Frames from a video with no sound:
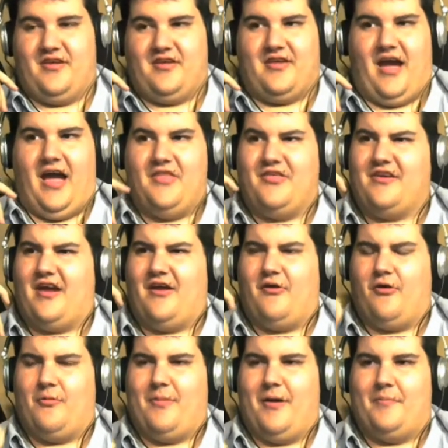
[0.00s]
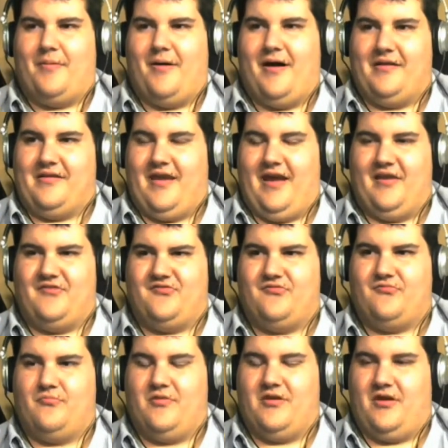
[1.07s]
like, I think I heard about
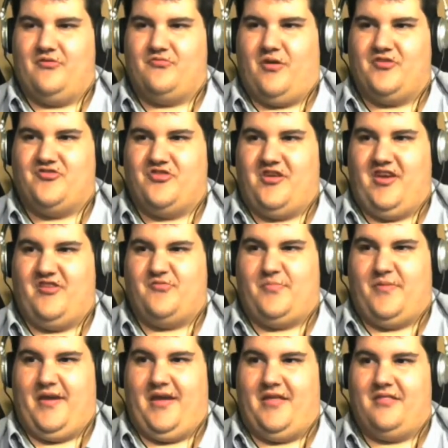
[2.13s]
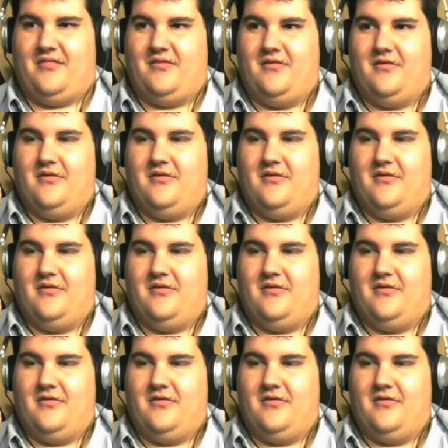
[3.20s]
podcasts when I was watching ESPN